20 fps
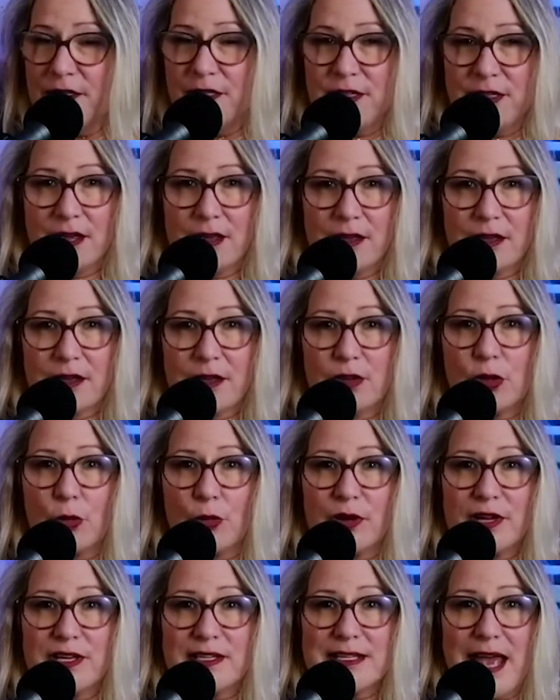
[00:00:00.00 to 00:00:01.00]
the
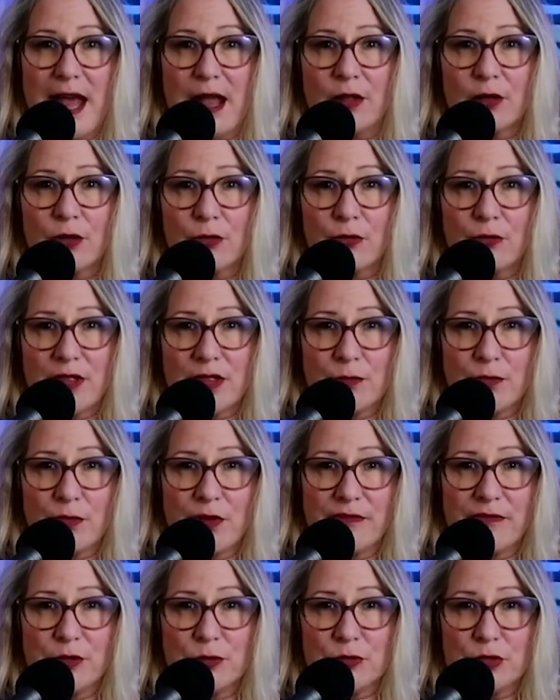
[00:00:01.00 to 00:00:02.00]
glorious algorithm
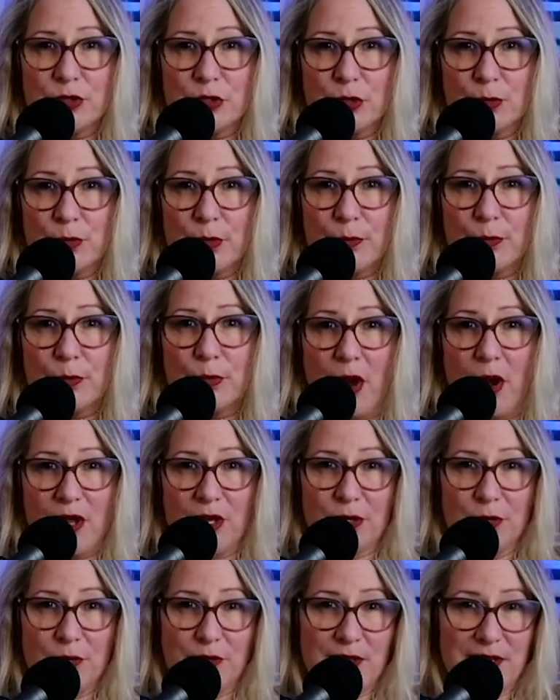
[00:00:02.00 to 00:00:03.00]
of YouTube
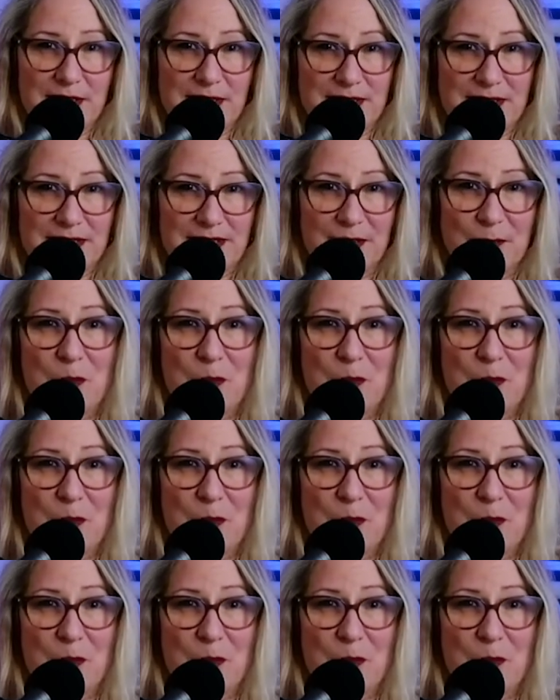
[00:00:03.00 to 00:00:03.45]
brought you this